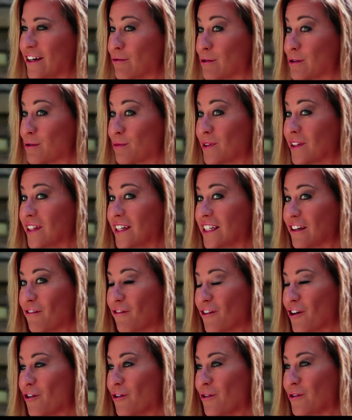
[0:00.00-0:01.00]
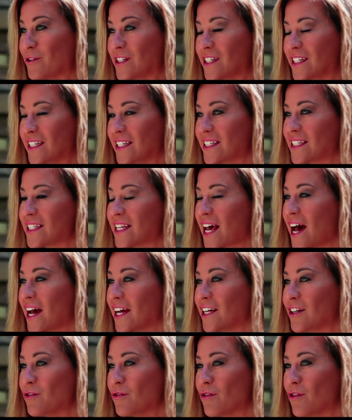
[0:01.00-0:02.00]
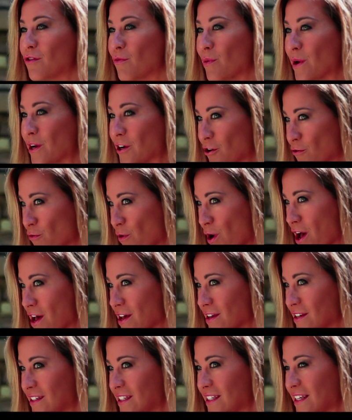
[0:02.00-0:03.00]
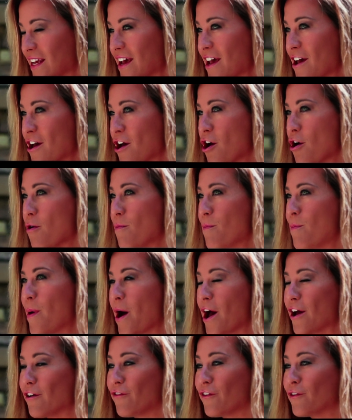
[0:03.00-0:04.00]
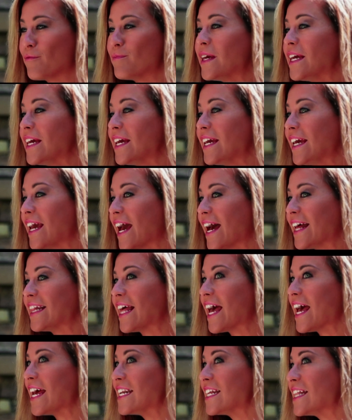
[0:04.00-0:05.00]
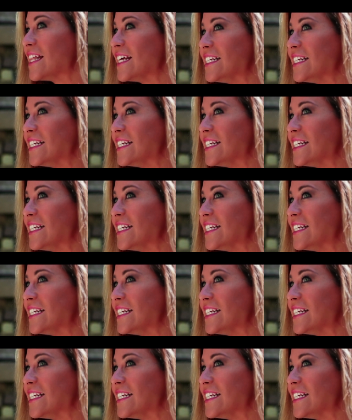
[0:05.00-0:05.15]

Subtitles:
was really difficult to decide who the winner was, but for me, at the end of the